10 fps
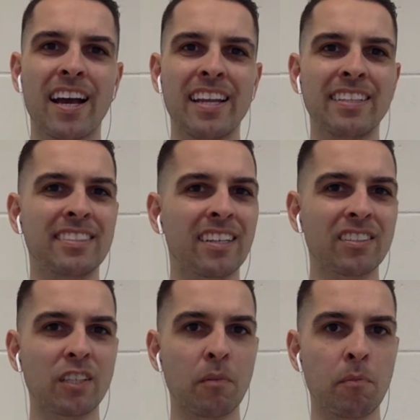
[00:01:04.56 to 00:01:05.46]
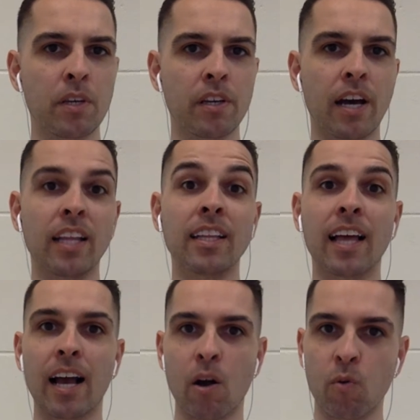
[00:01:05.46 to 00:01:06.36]
and it doesn't mean
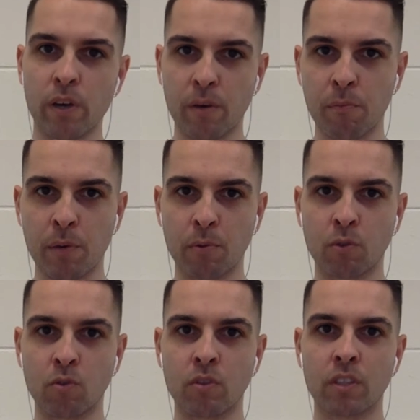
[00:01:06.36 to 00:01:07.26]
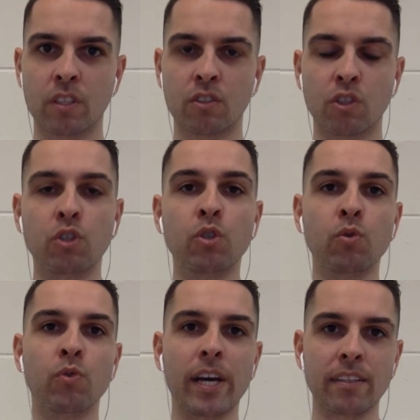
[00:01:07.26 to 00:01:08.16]
allowing people to
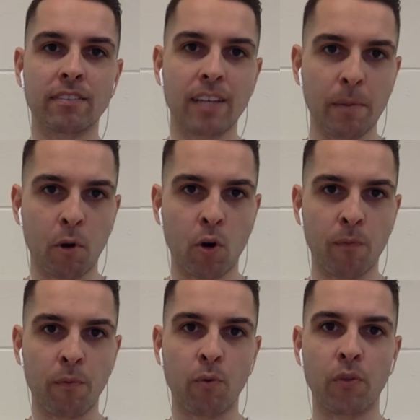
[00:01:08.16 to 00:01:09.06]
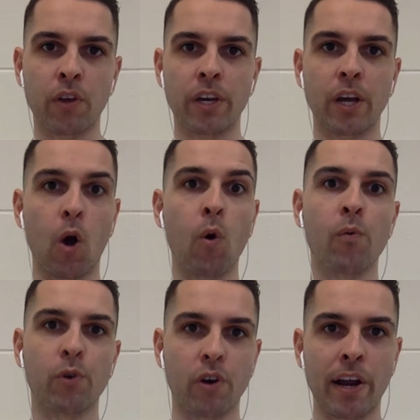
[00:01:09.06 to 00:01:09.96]
do that same hurtful thing
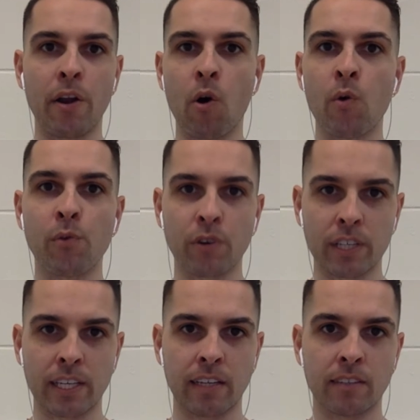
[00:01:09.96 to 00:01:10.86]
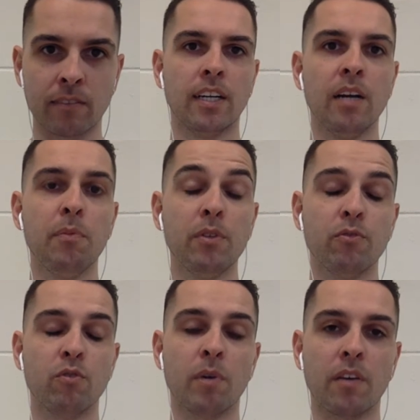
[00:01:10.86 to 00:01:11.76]
over and over again. I've been
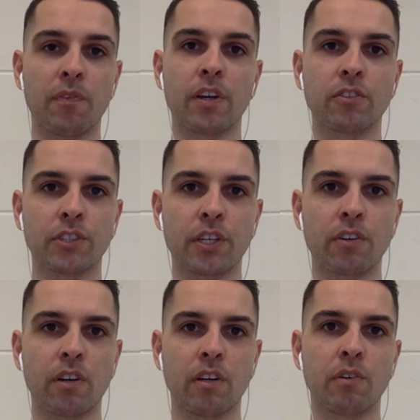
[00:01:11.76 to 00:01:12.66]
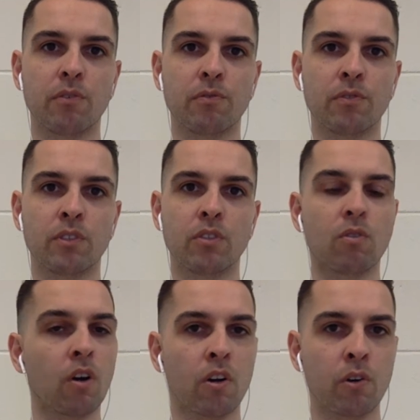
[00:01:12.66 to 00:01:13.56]
through my fair share of, you
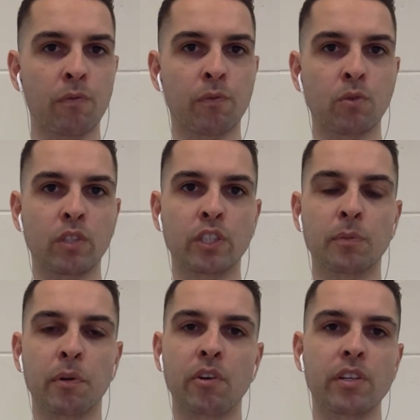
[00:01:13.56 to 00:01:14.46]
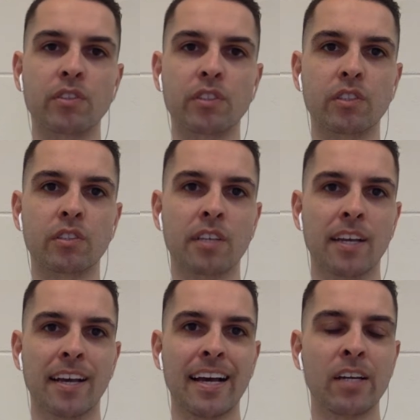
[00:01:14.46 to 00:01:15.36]
know, hurtful experiences,
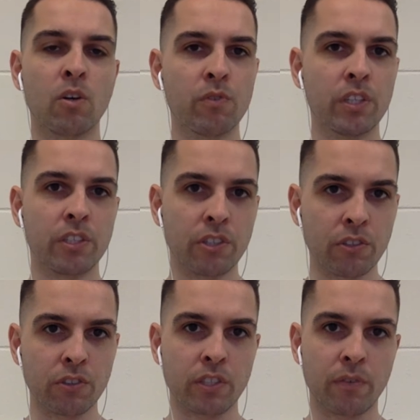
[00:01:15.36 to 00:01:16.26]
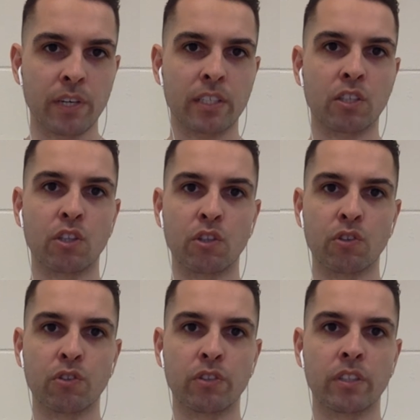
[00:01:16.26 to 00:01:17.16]
and over the years I've had to
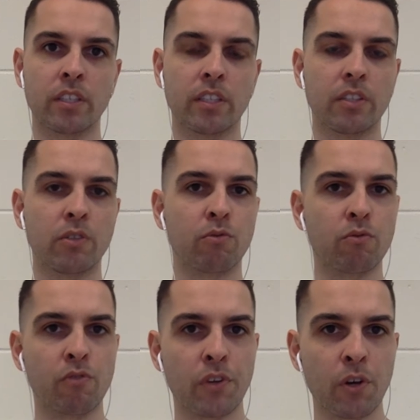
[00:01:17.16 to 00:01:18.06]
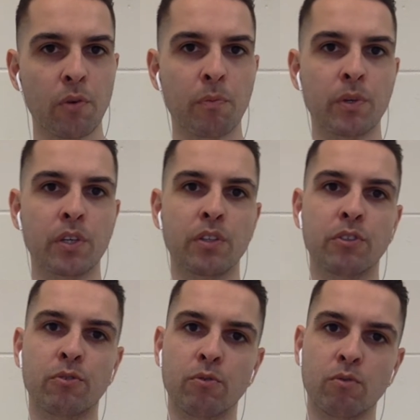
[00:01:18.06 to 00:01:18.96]
learn, you know, through therapy,
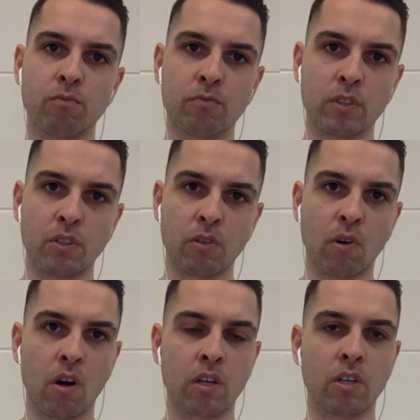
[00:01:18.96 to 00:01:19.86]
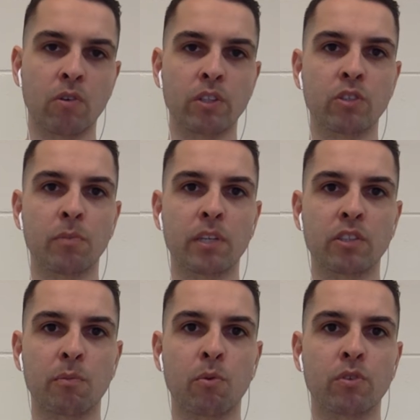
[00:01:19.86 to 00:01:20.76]
through, you know, going to my
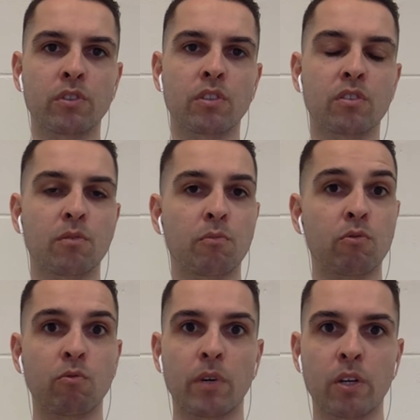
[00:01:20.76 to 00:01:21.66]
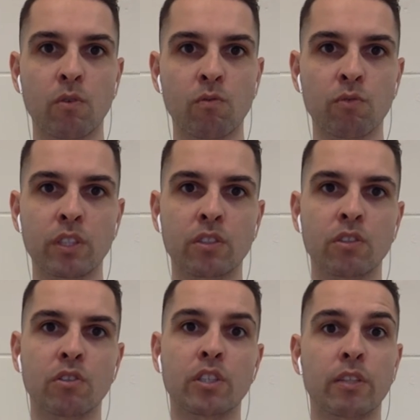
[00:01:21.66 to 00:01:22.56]
support system, through my own
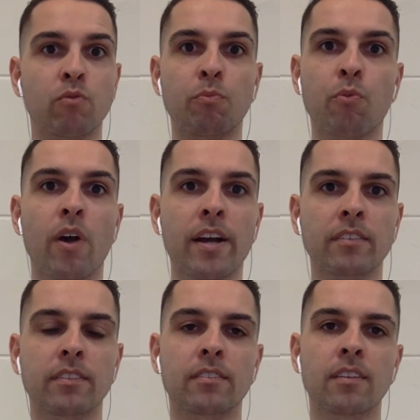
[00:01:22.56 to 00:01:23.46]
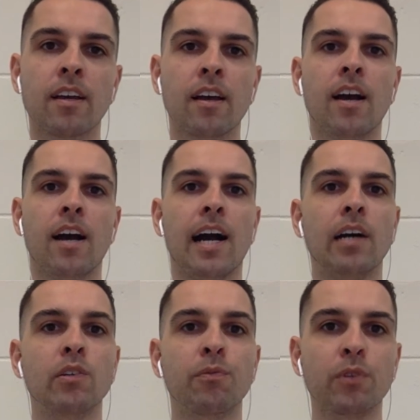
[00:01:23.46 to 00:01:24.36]
research and through practice
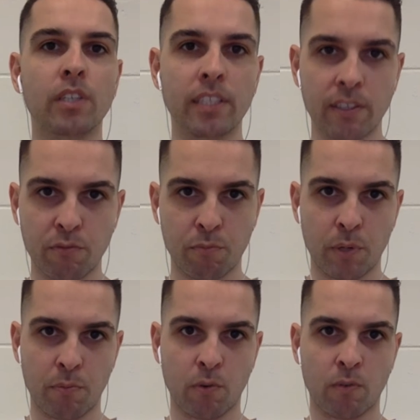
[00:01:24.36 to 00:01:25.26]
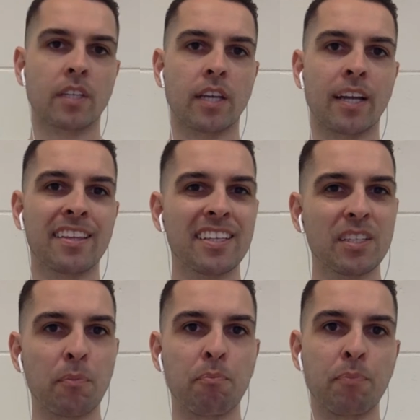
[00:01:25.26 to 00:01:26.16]
how to forgive people. And I think
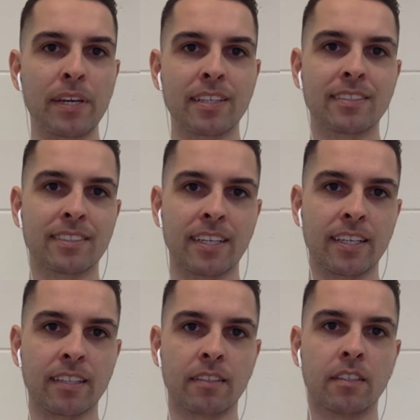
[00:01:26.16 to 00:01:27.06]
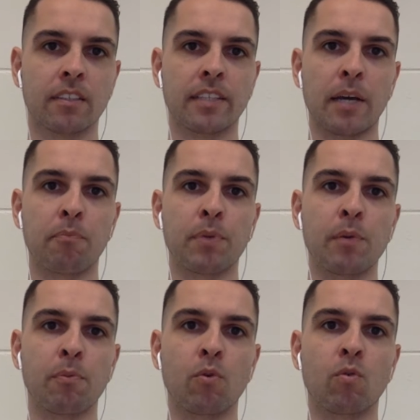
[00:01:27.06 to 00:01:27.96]
the biggest thing that
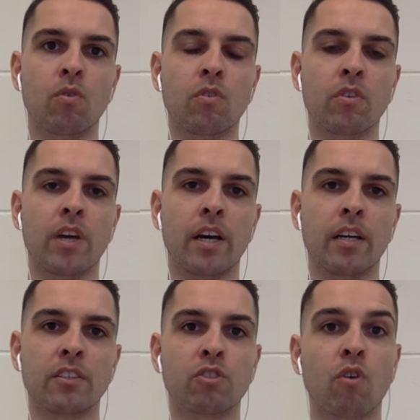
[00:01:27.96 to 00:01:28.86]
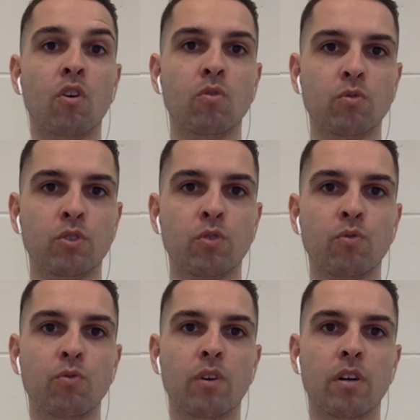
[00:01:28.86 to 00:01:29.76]
people that struggle
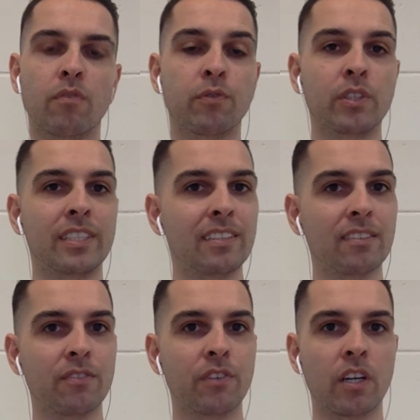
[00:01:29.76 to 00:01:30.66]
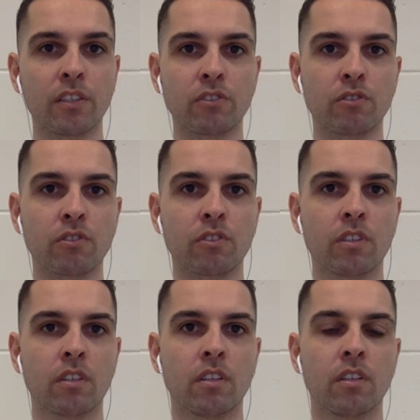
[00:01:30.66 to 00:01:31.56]
to uh, forgive others
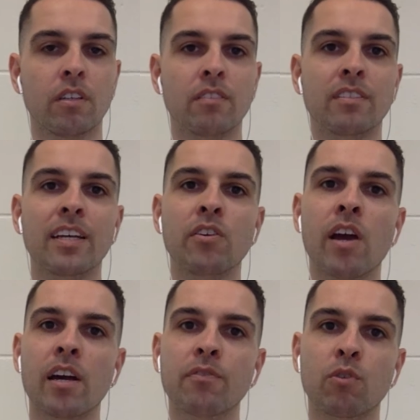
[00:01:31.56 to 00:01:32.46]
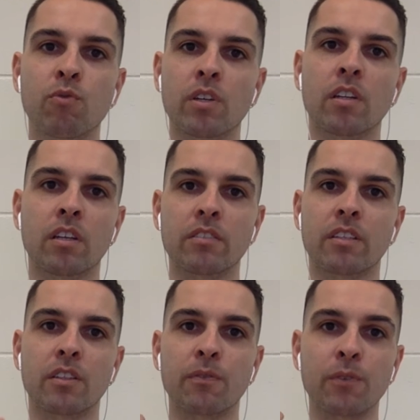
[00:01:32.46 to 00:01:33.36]
is that you have to realize
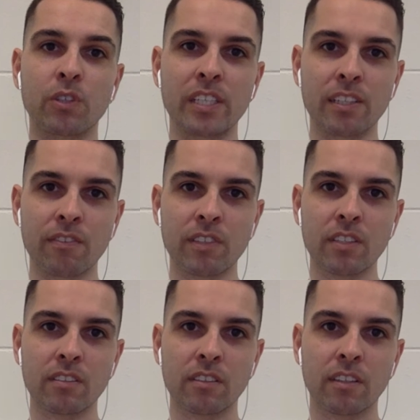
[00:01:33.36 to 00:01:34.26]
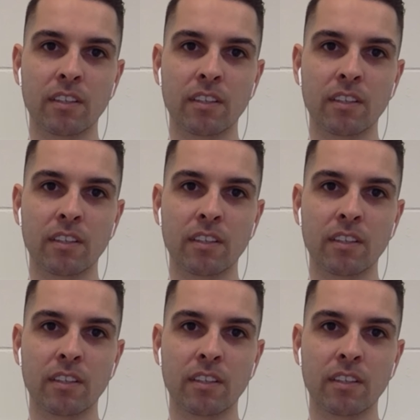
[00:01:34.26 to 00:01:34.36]
that the forgiveness